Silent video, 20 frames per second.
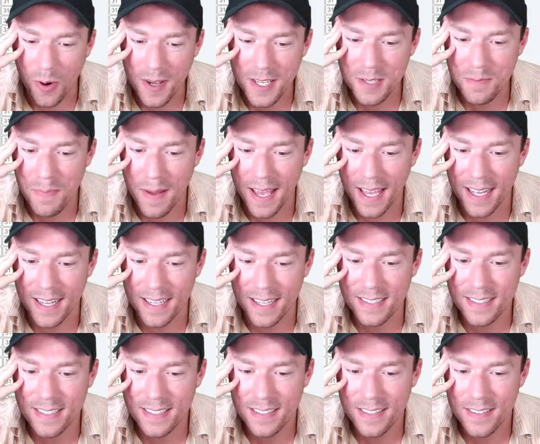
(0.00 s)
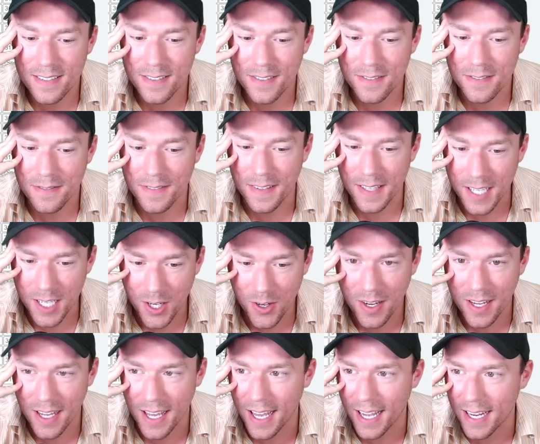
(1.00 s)
Choice band, V
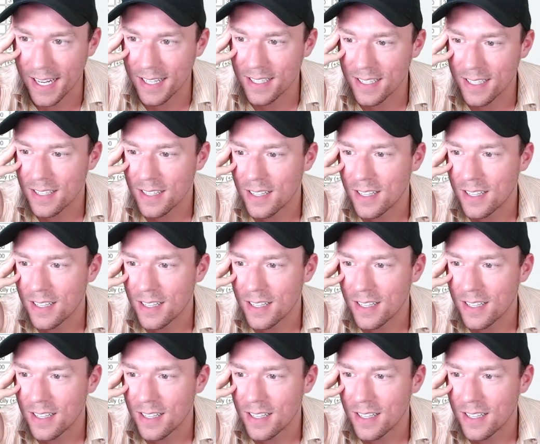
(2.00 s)
create.